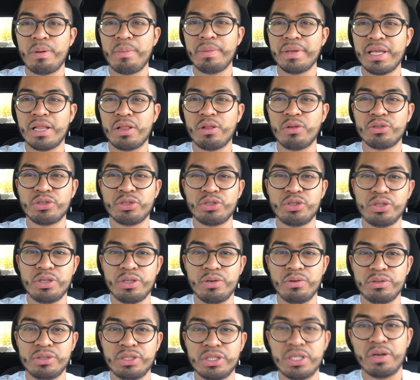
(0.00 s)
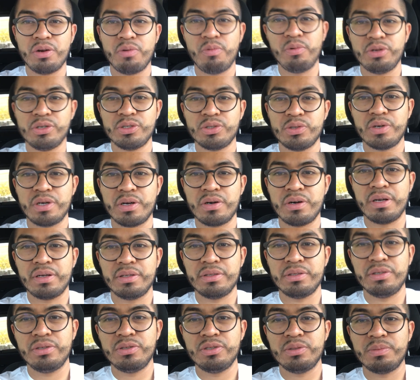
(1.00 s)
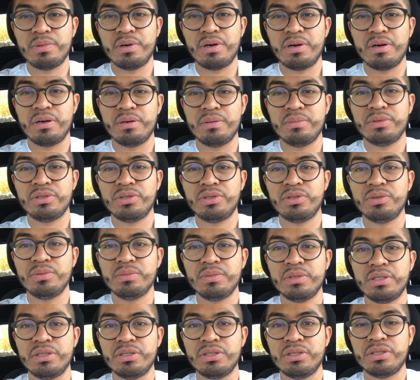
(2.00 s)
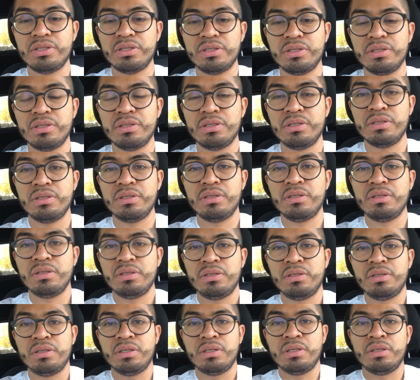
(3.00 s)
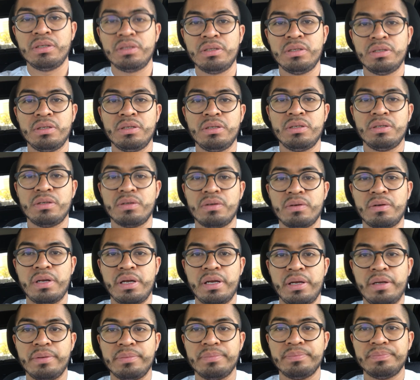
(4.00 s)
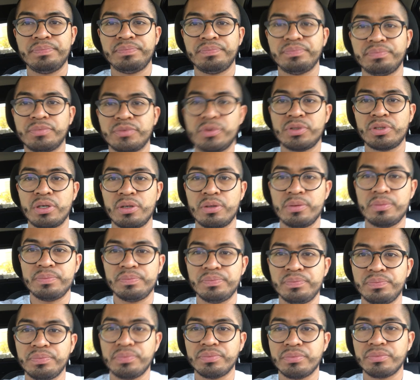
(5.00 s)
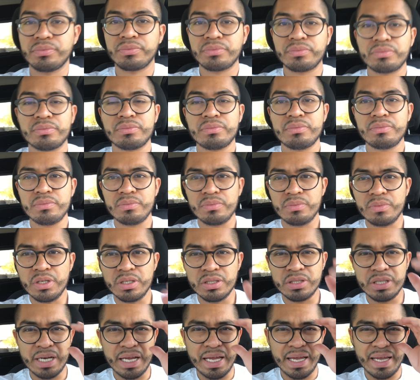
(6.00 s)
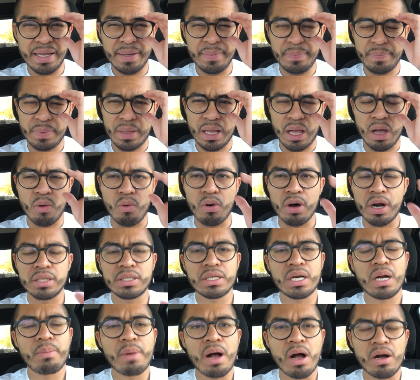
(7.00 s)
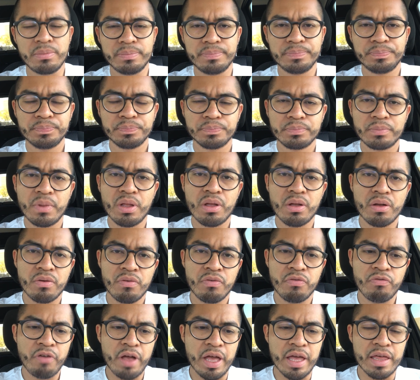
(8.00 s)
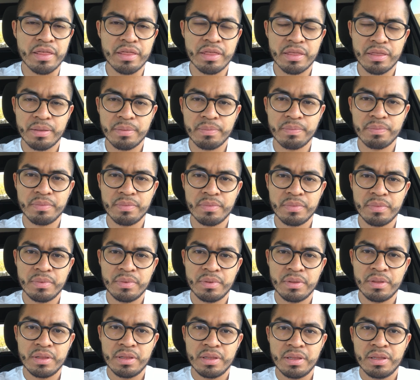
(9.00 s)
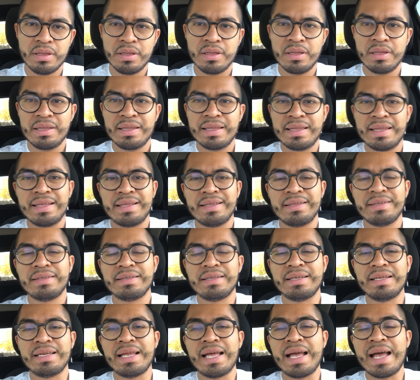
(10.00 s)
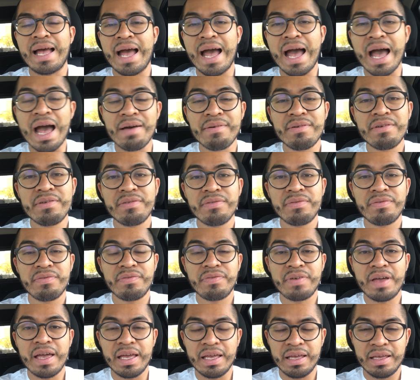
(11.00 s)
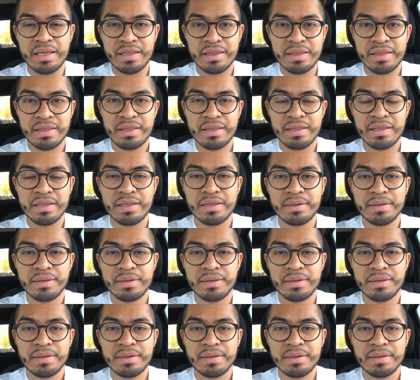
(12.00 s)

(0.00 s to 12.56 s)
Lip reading: get closer to the steering wheel so I don't have to use my arms too much. Okay, so today I want to talk about faith and having faith